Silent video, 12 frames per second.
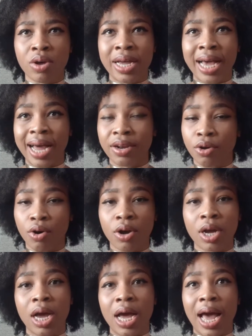
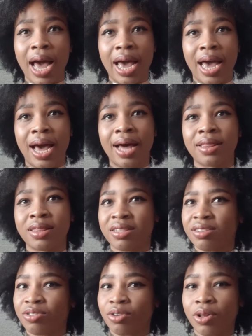Ganong, I had
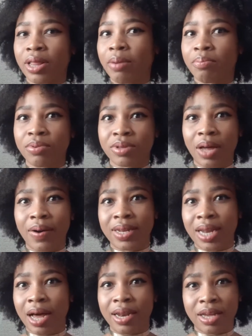this other book
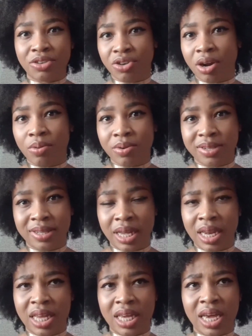that our lecturer was
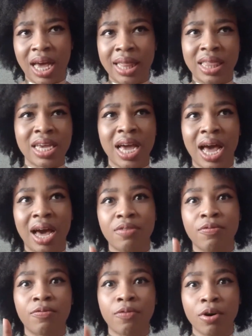selling. I think I had
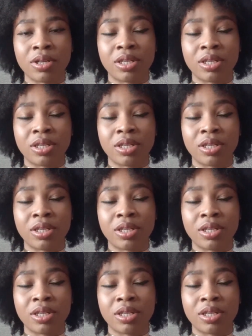4